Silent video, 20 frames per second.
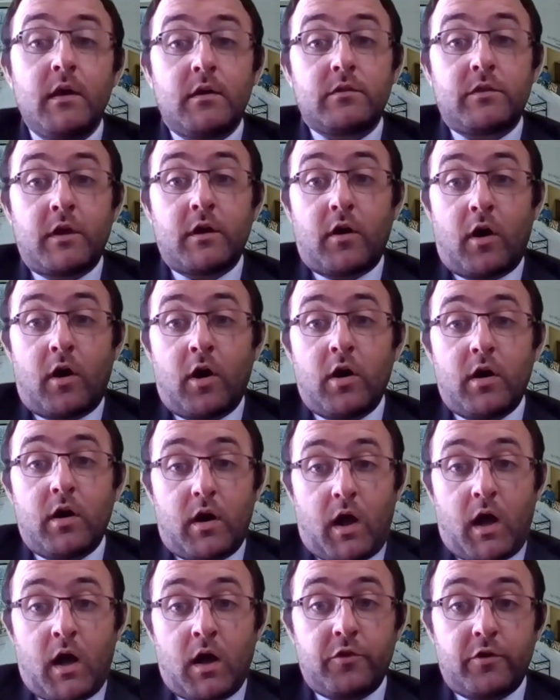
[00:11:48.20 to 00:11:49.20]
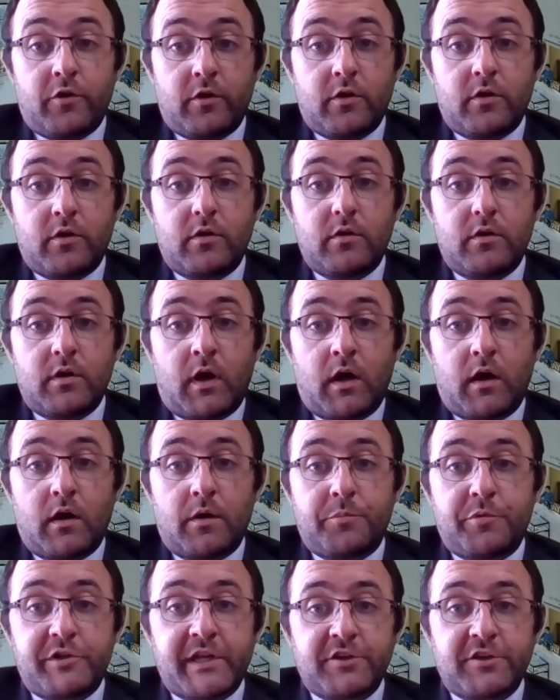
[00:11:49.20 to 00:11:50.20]
there are other
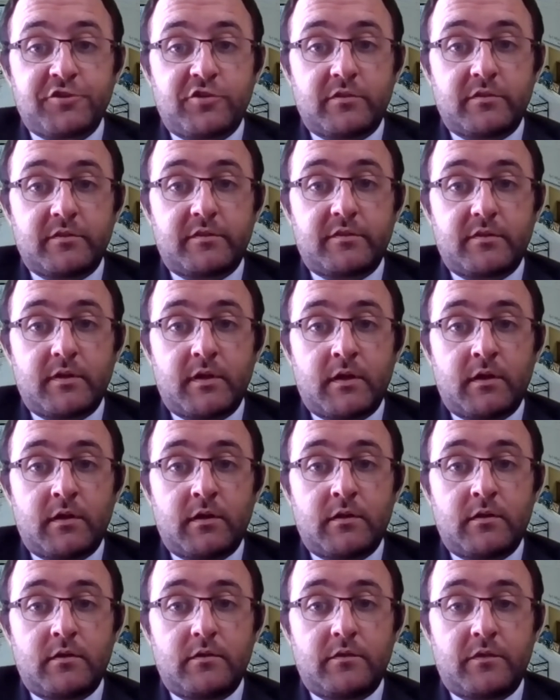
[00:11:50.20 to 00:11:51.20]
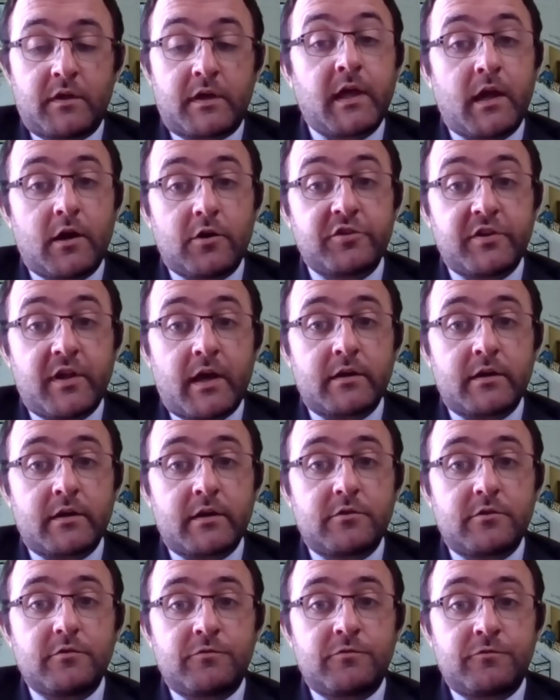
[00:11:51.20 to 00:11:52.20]
protections in the CARES
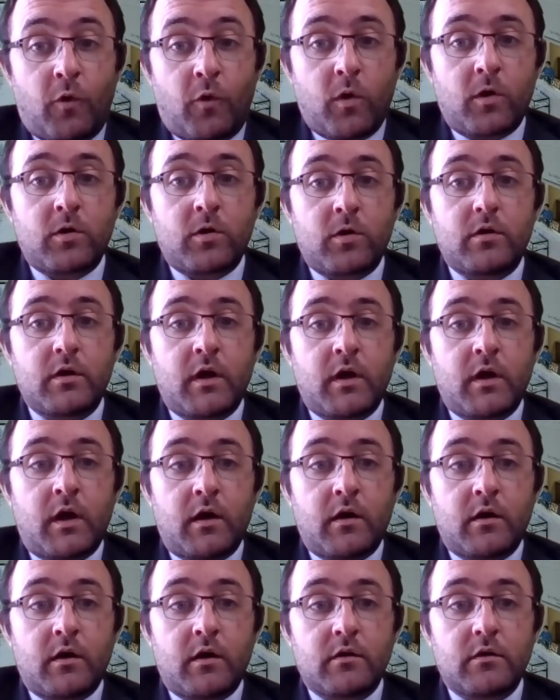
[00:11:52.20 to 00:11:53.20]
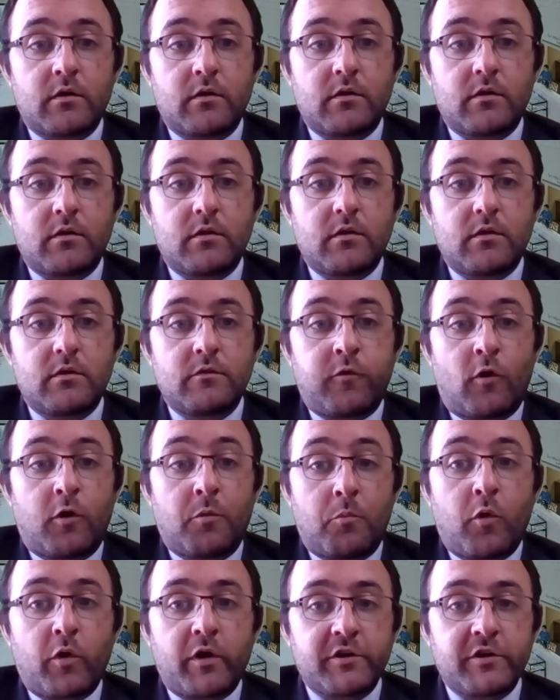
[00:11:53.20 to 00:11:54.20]
Act for
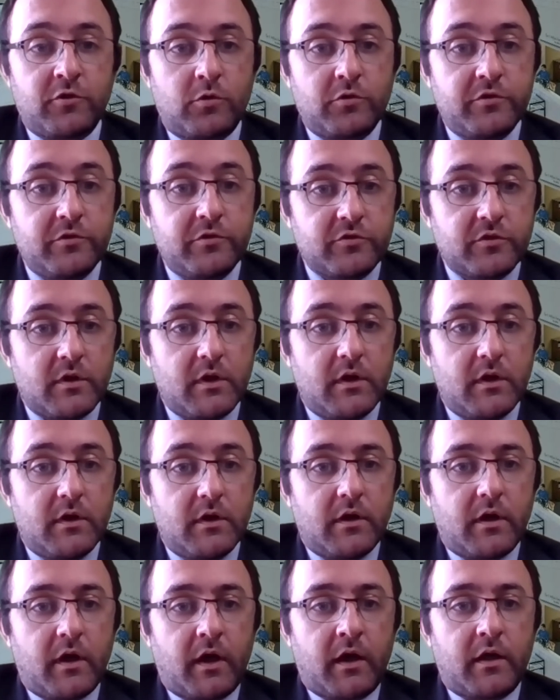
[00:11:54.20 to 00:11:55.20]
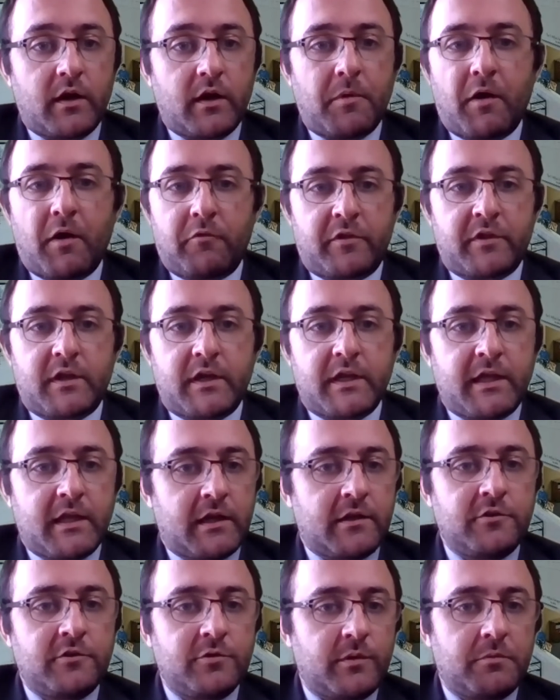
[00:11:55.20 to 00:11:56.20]
mortgage holders. And I'm not really going to get
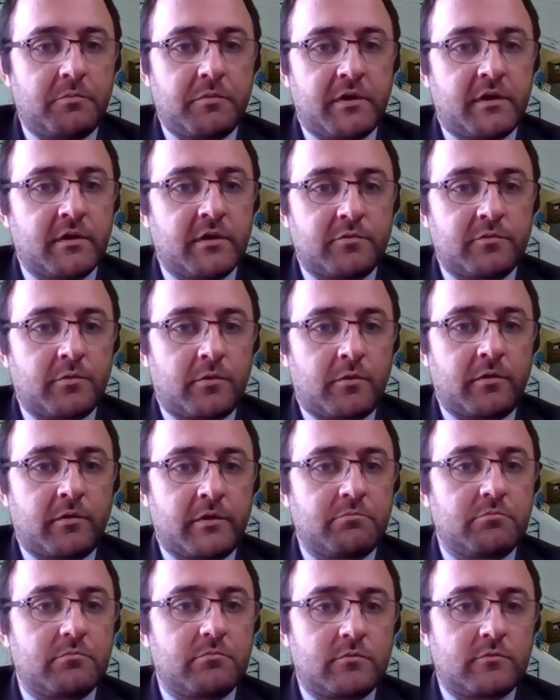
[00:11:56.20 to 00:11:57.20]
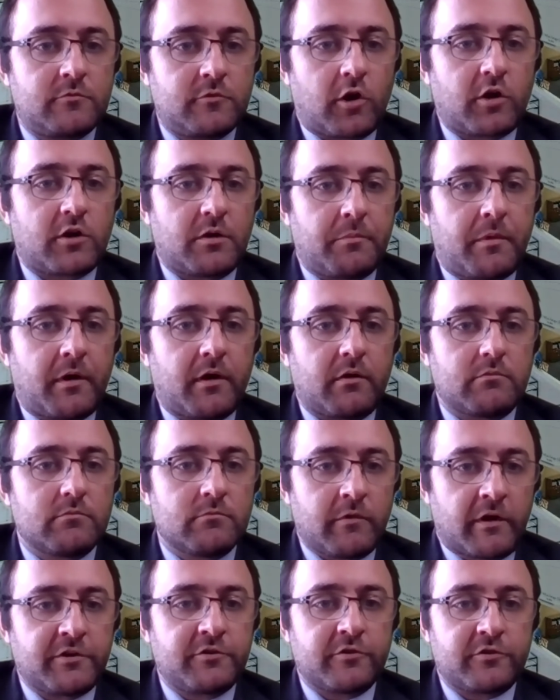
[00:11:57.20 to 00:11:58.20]
into it because we're really talking about
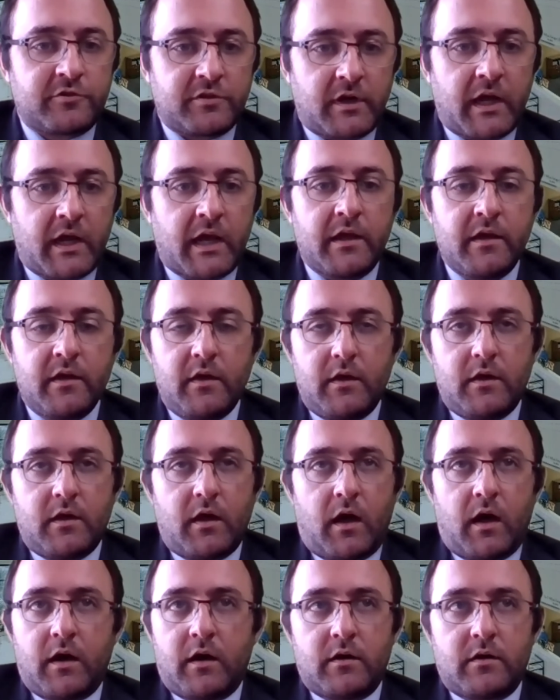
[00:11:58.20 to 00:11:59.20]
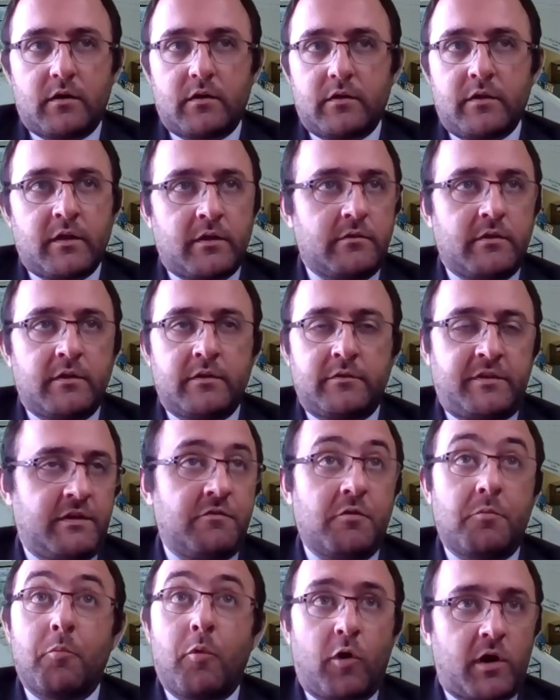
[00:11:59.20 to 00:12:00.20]
renters today. It's
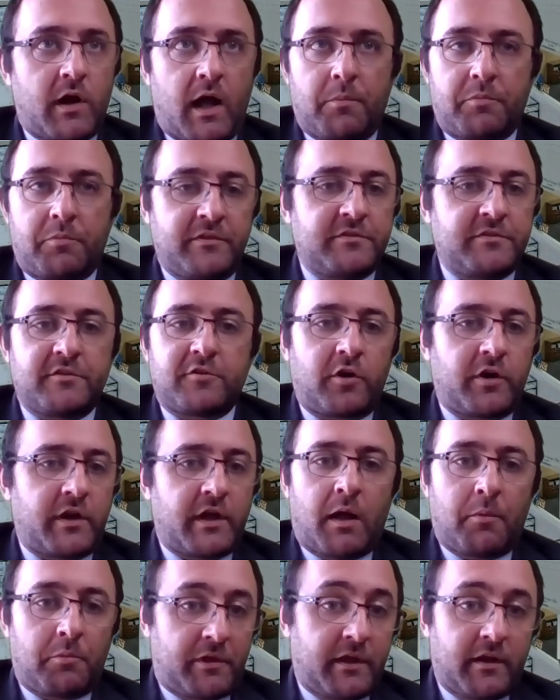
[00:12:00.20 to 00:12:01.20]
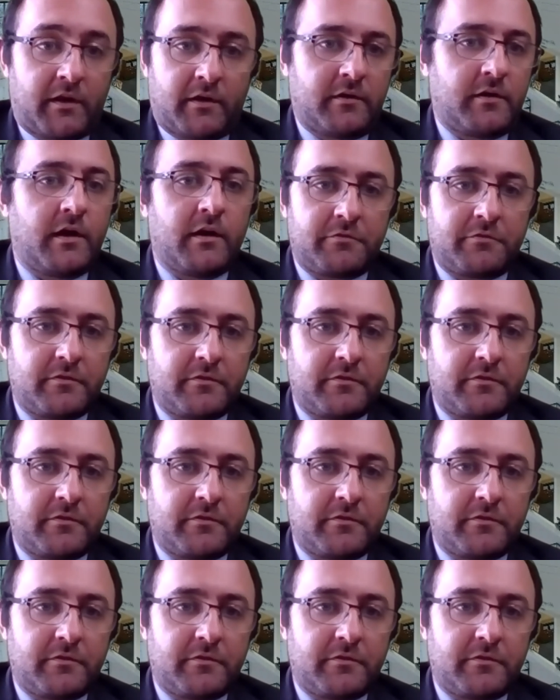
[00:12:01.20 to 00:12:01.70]
even more this is already complicated enough.